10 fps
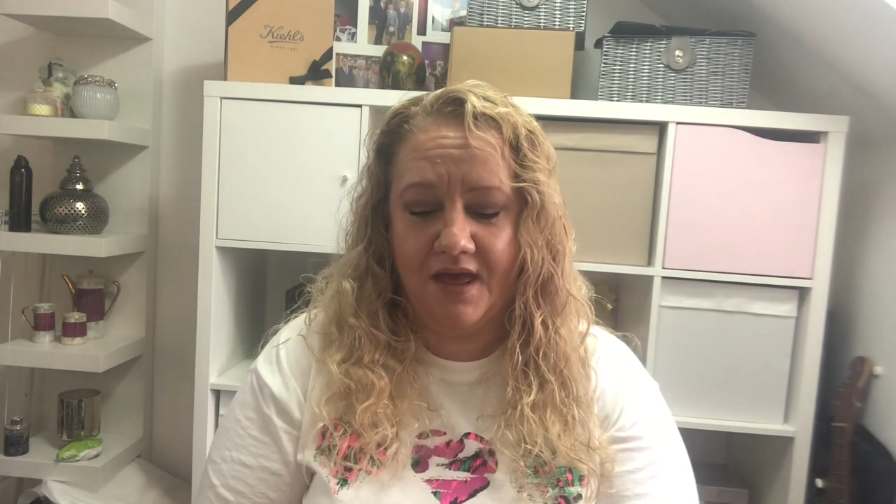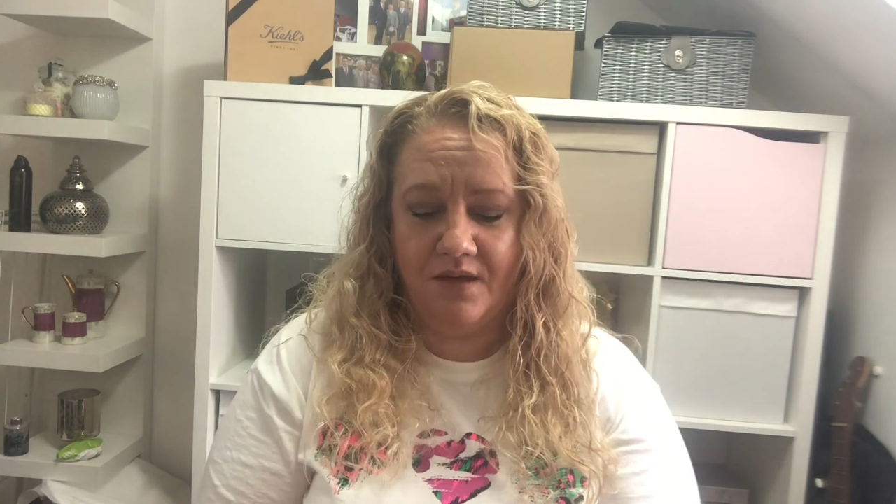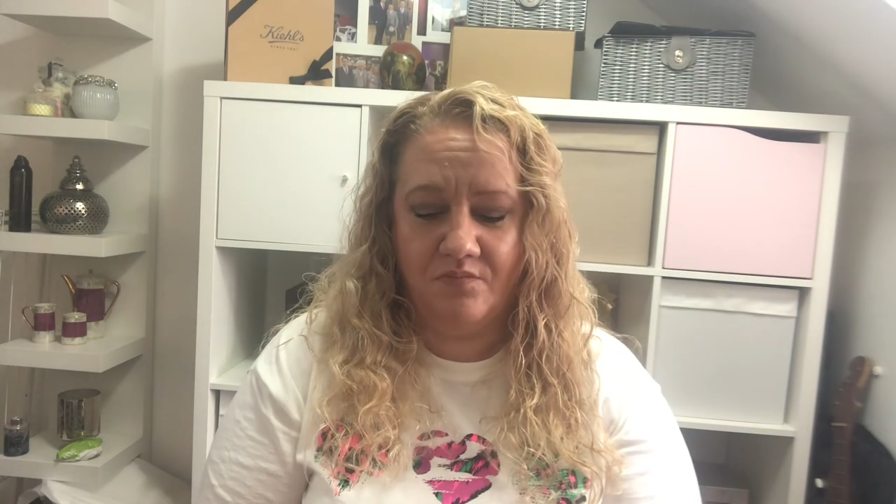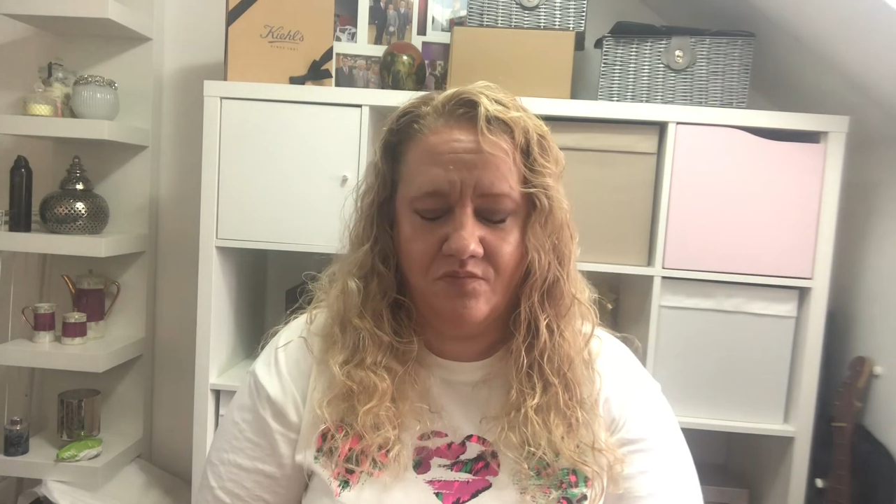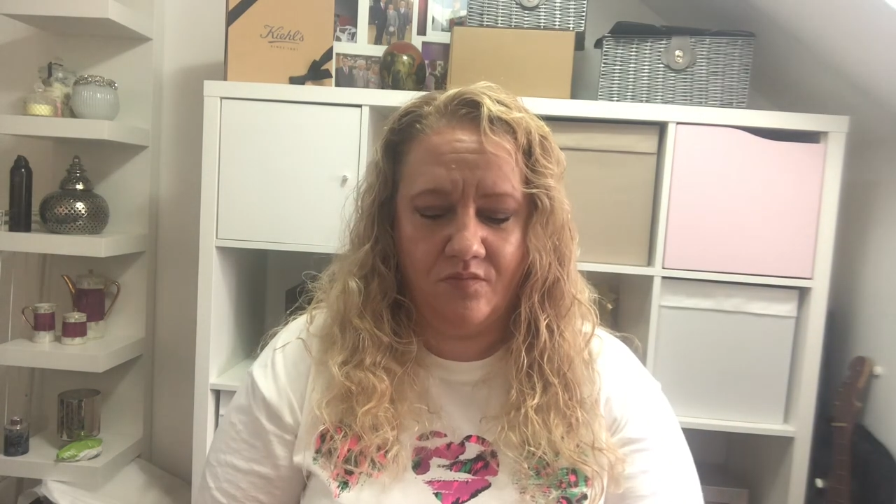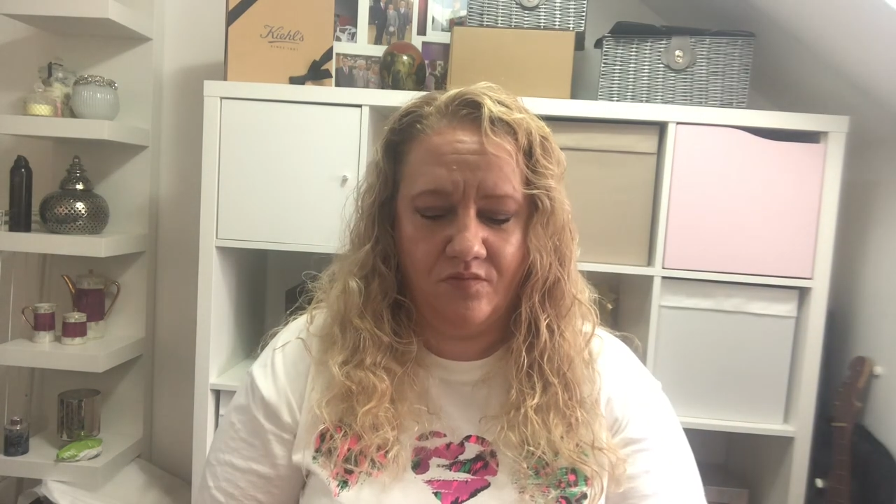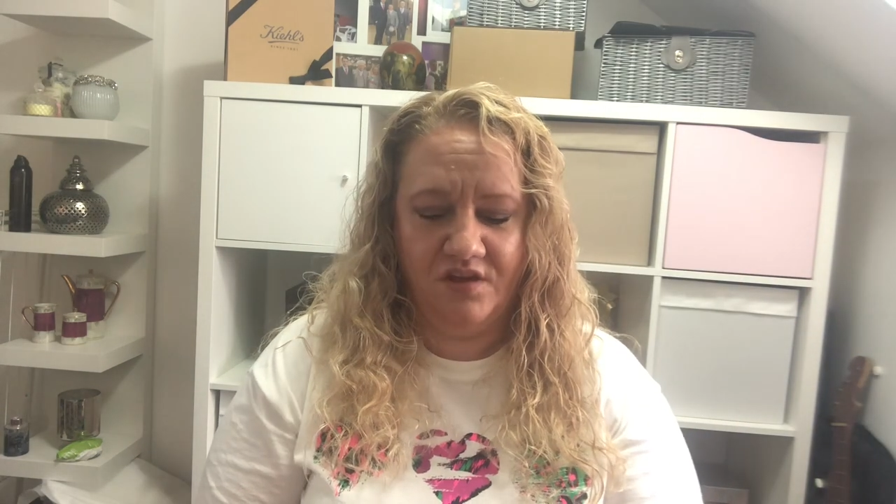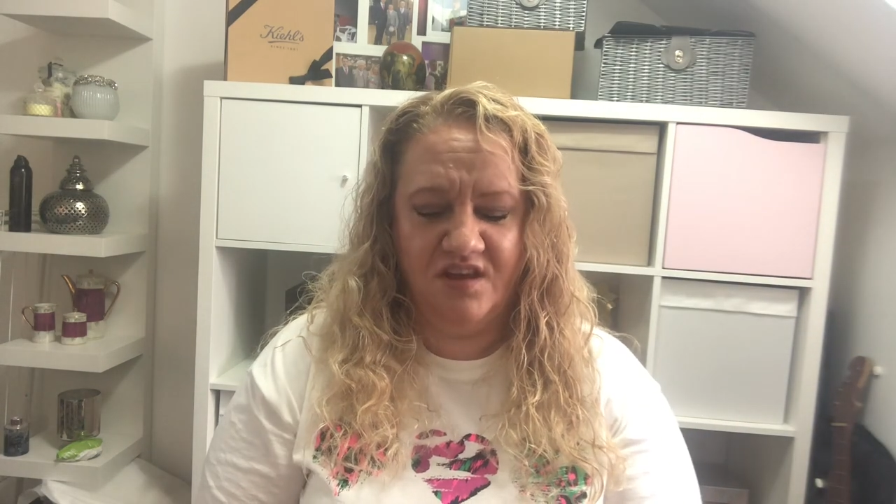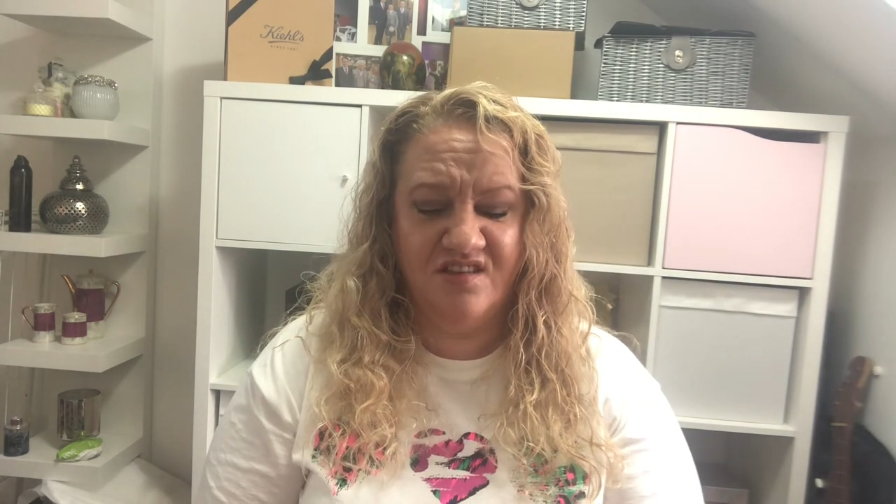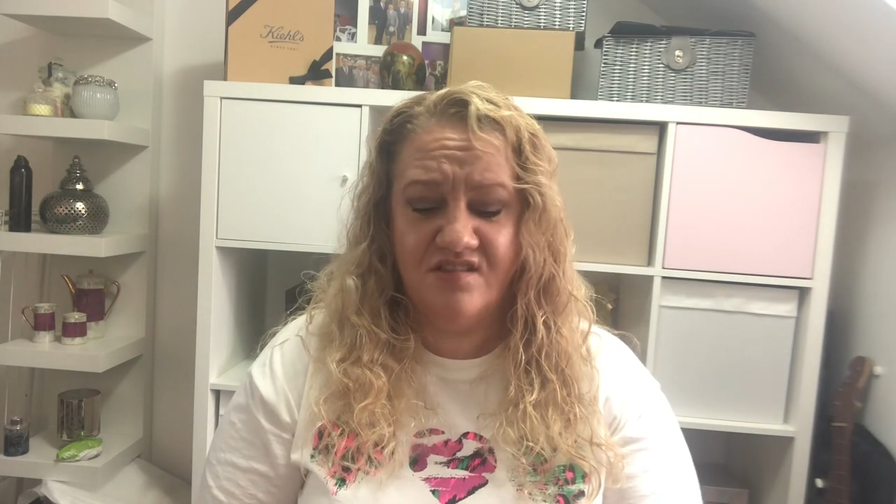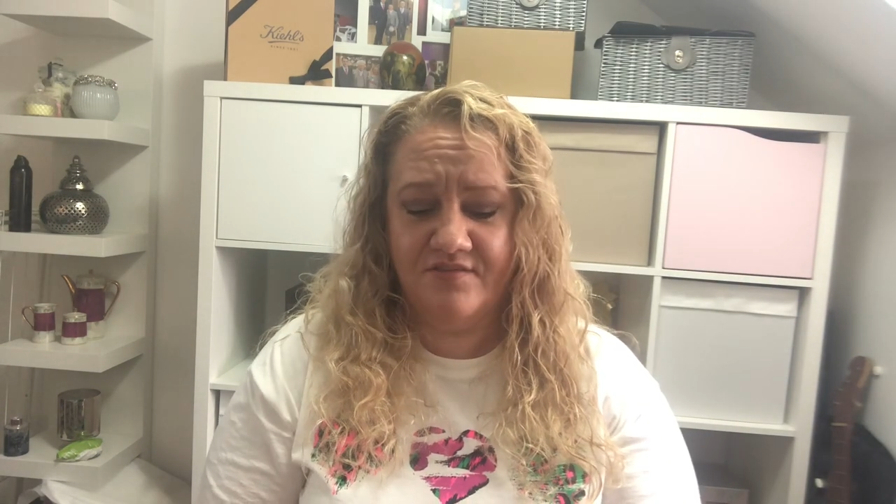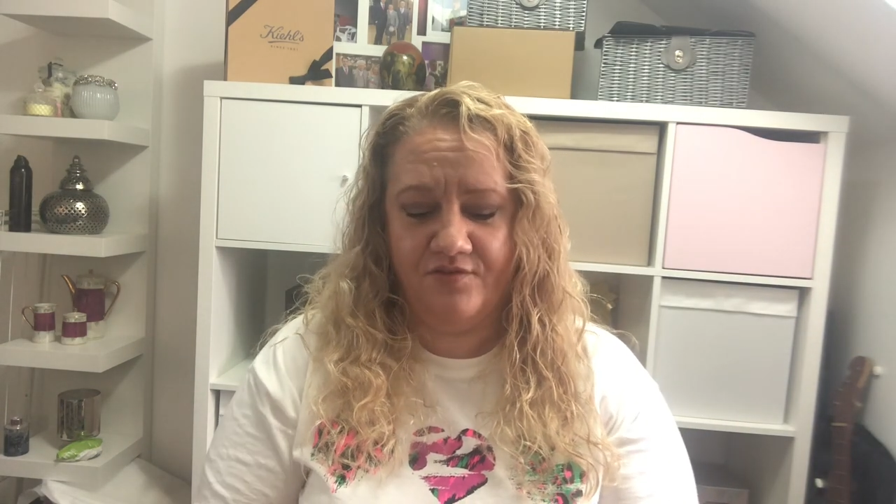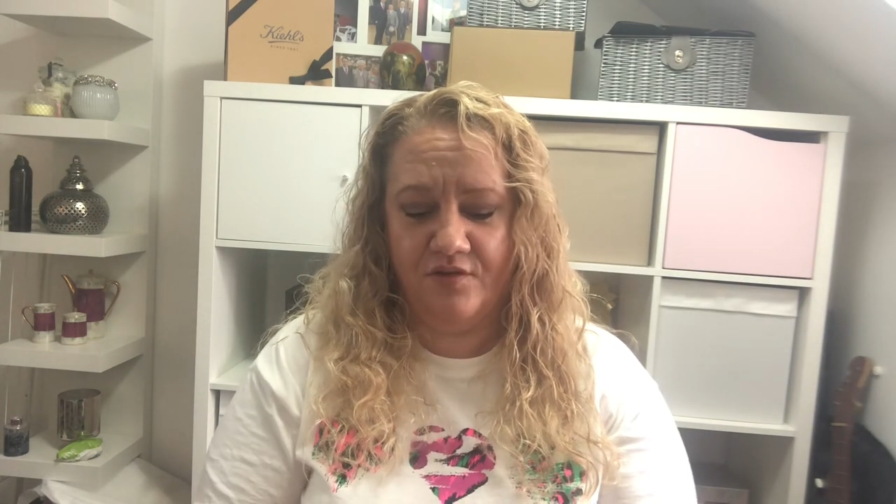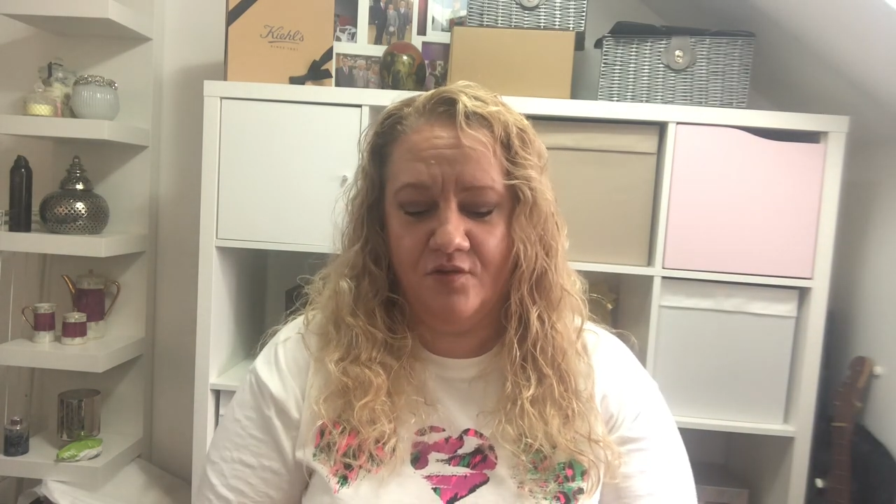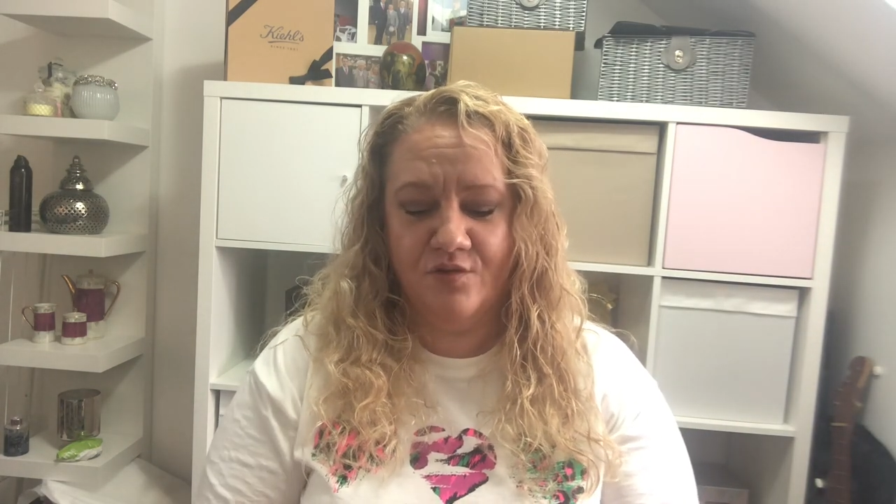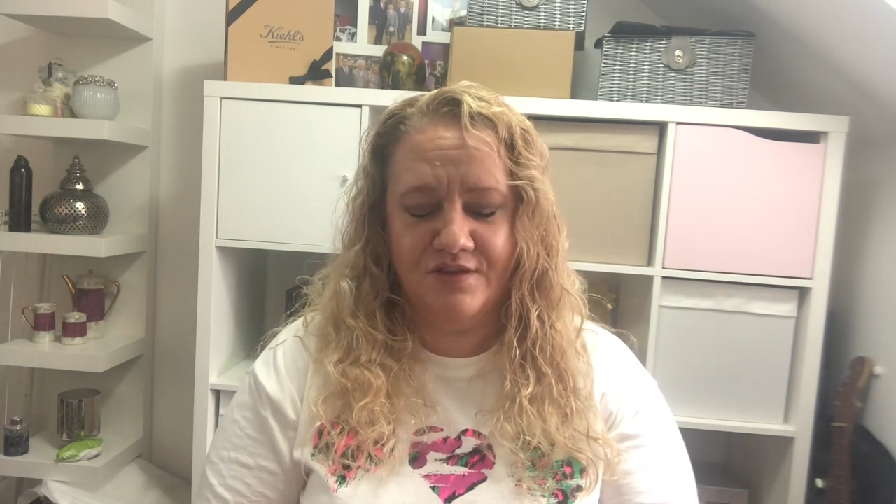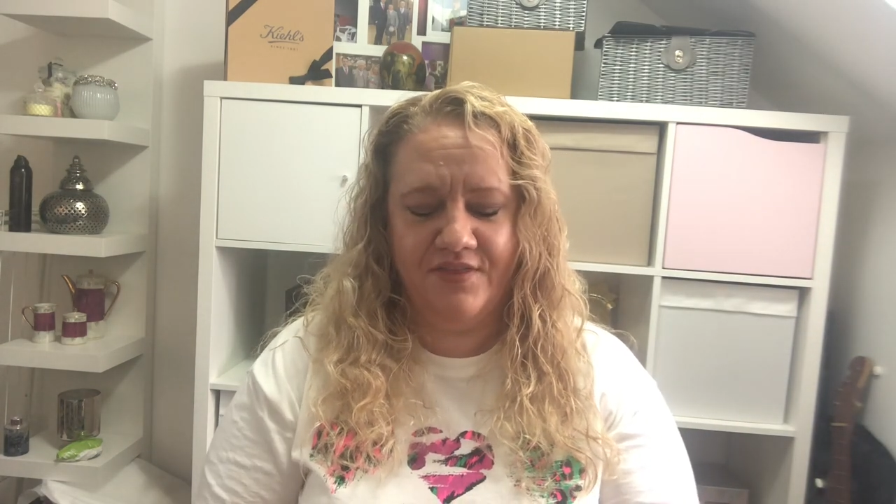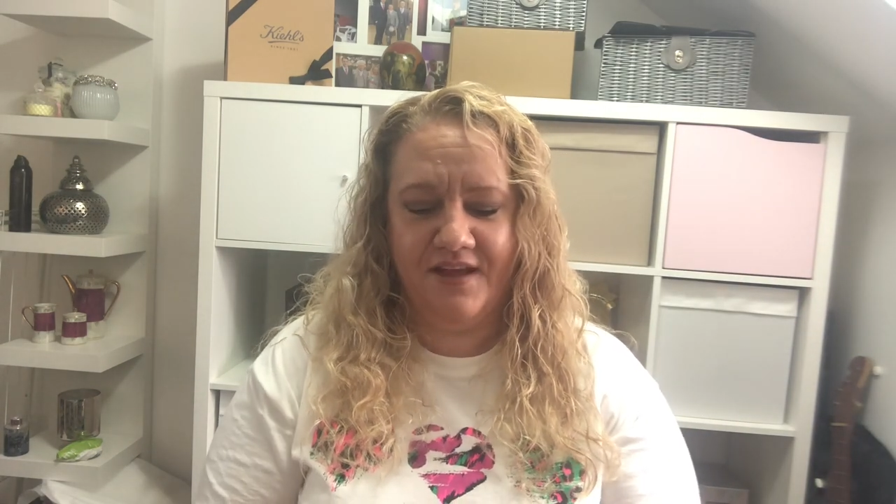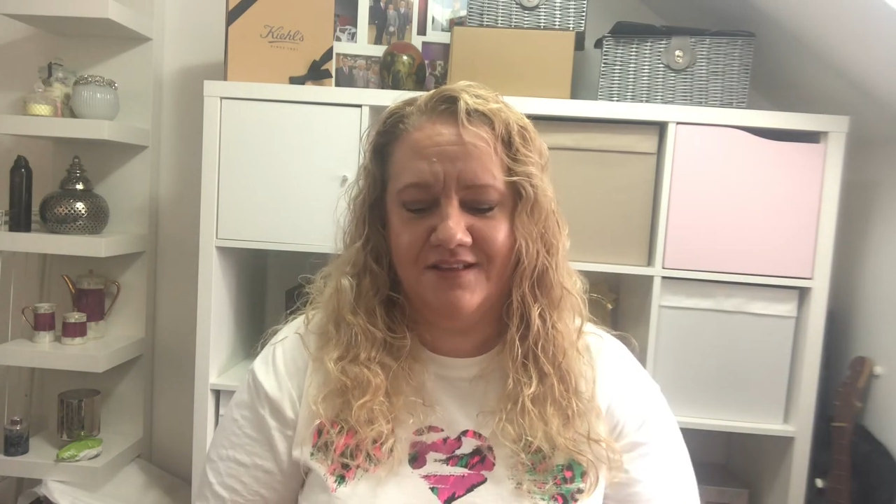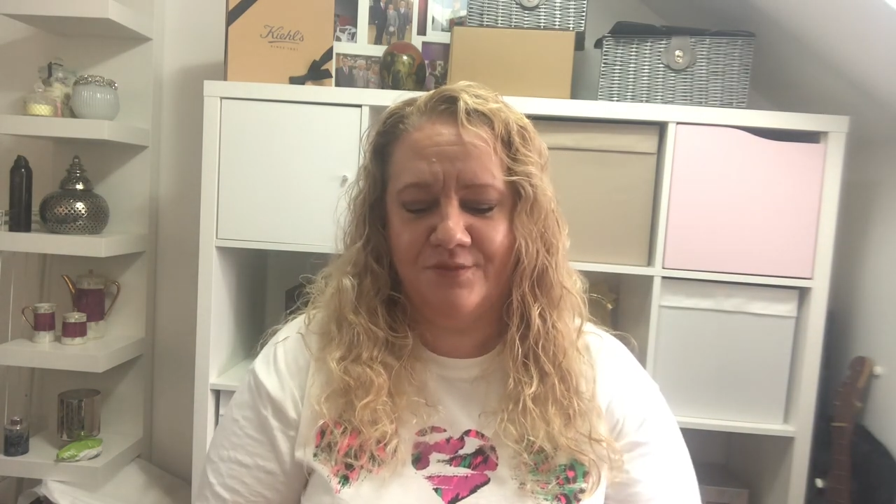You can use it for lots of
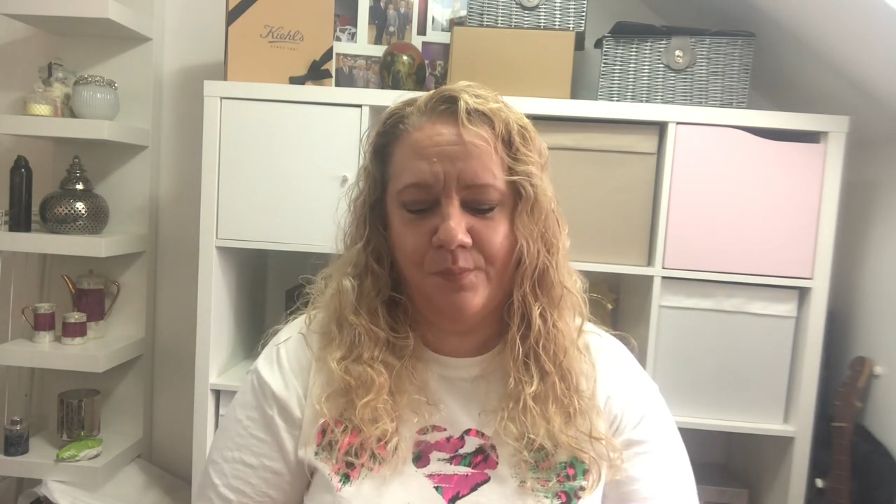things,